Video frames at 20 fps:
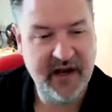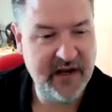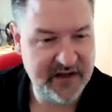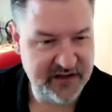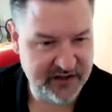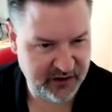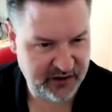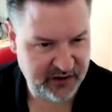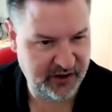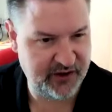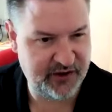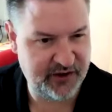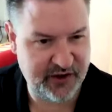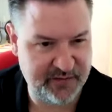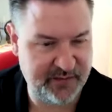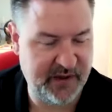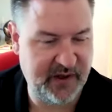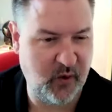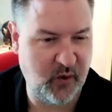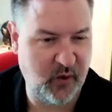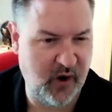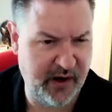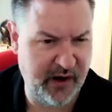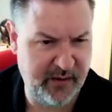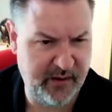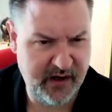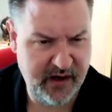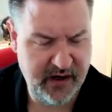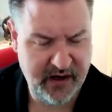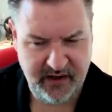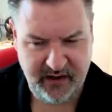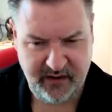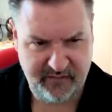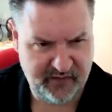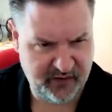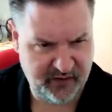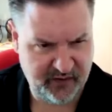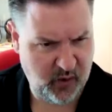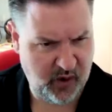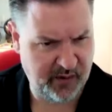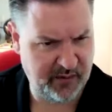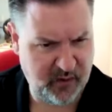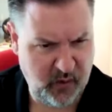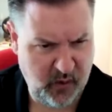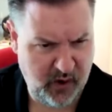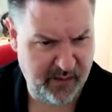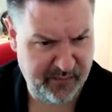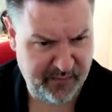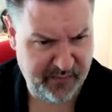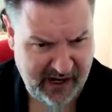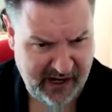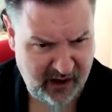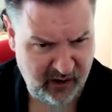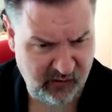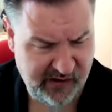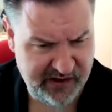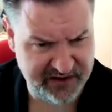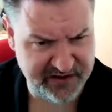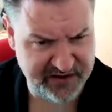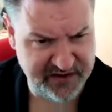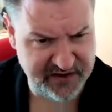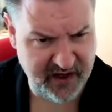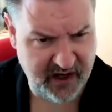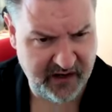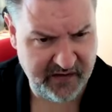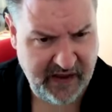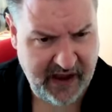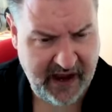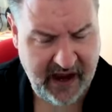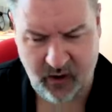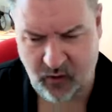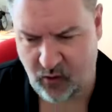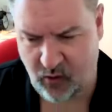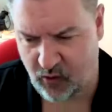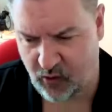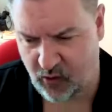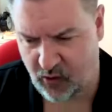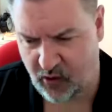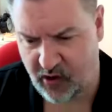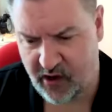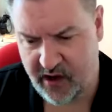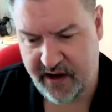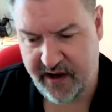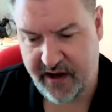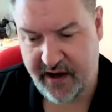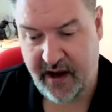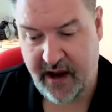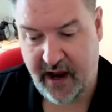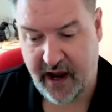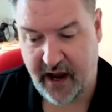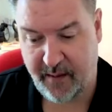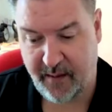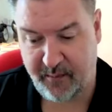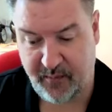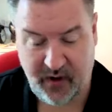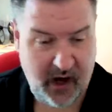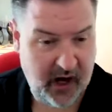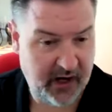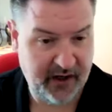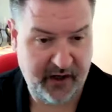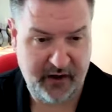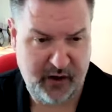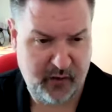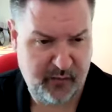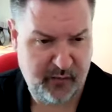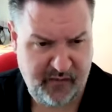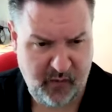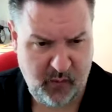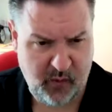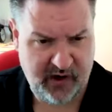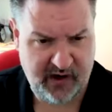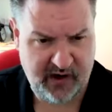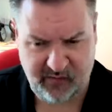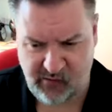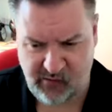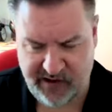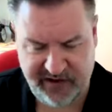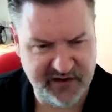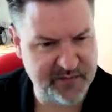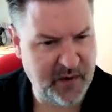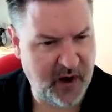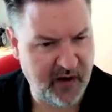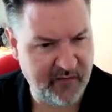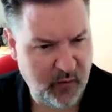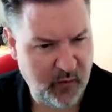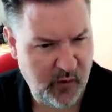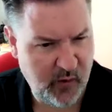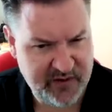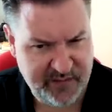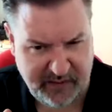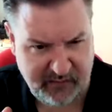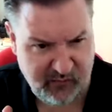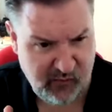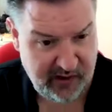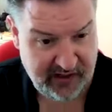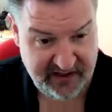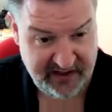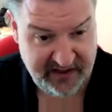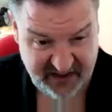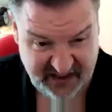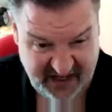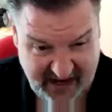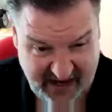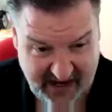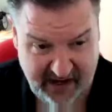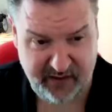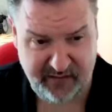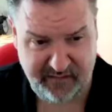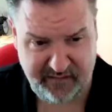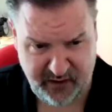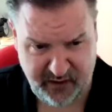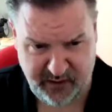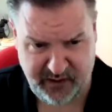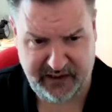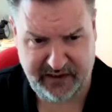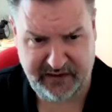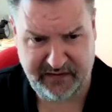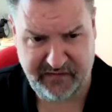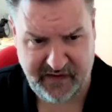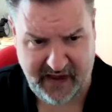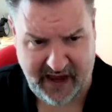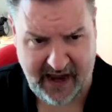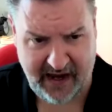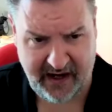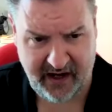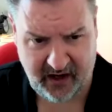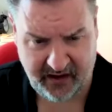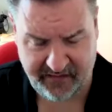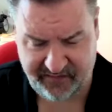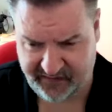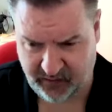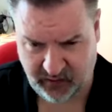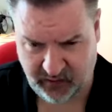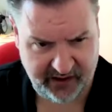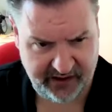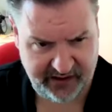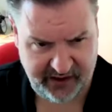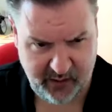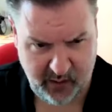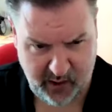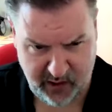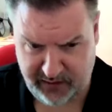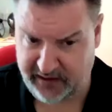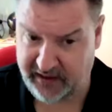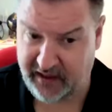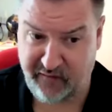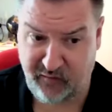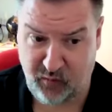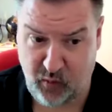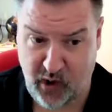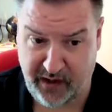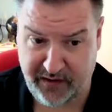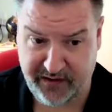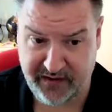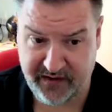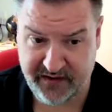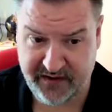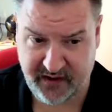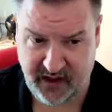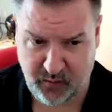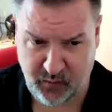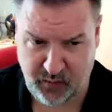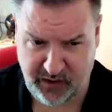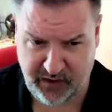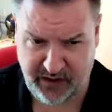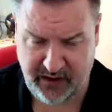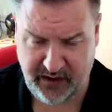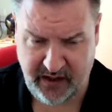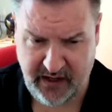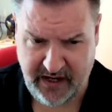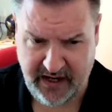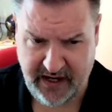So it could just be quite for quite quite banal reasons like that, or um, I don't know for whatever reasons, but I've always been really scared of doing that. I feel like you only live once, and I wouldn't.